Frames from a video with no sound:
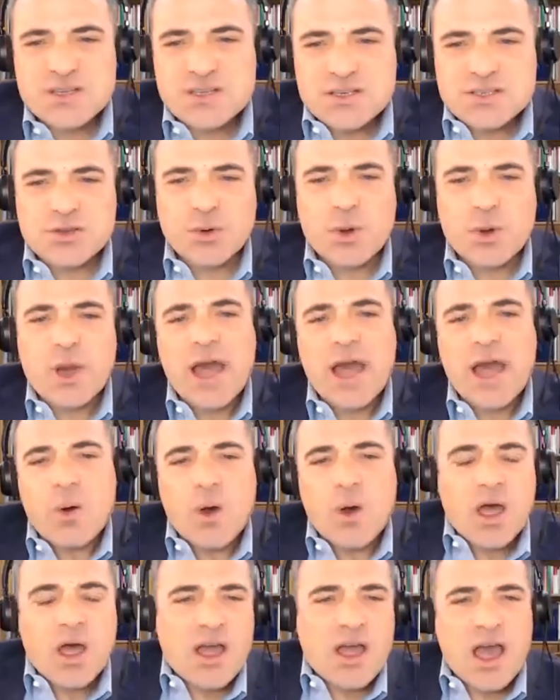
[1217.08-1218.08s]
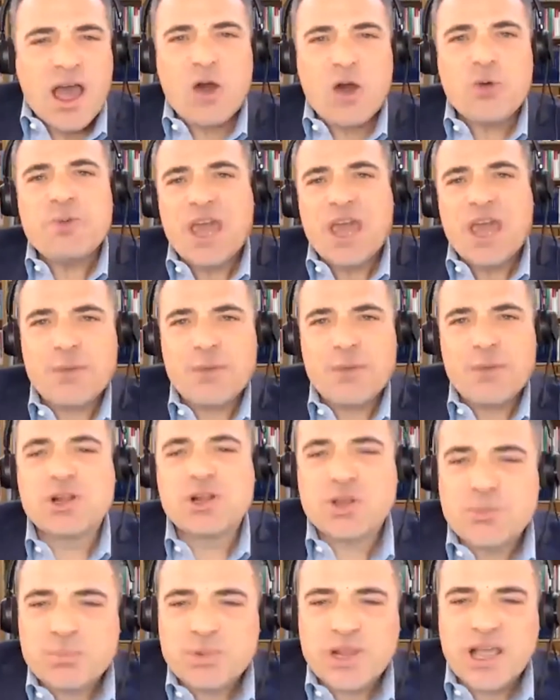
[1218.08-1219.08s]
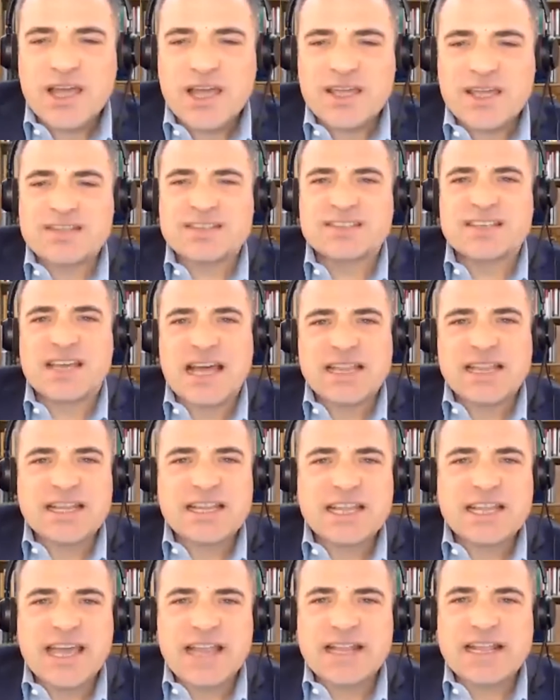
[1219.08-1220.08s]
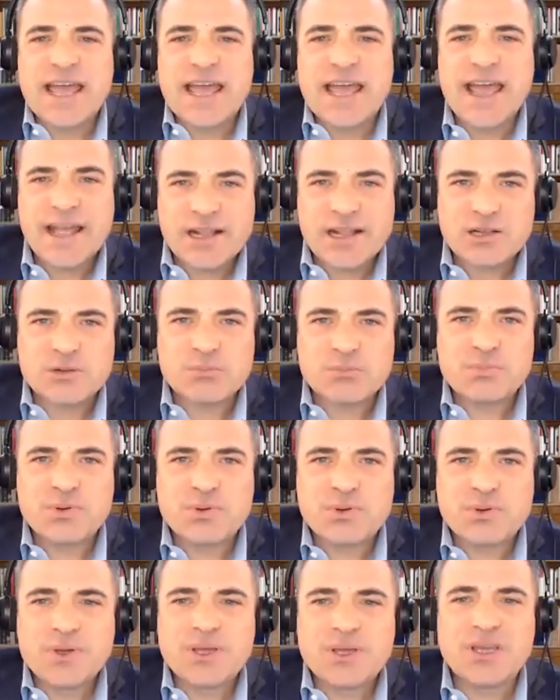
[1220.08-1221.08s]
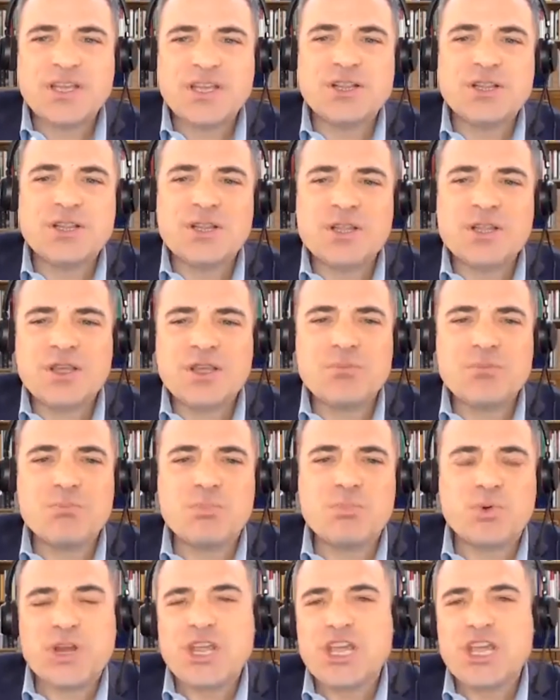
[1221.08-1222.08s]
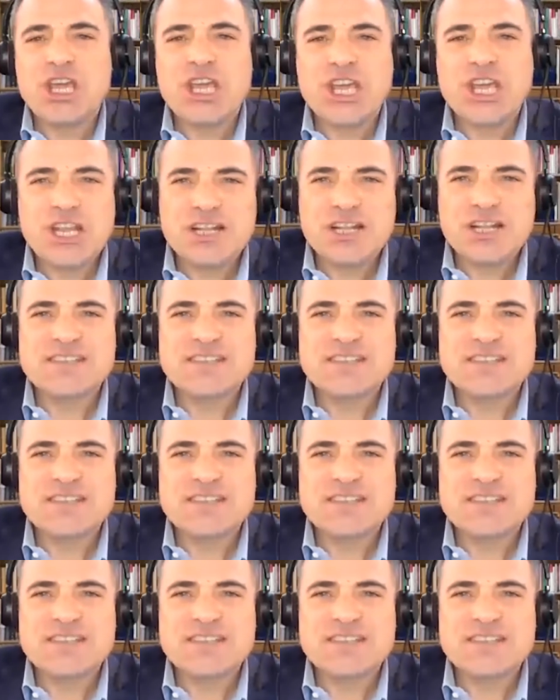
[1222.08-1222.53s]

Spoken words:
So how behavioral compliance can help in bringing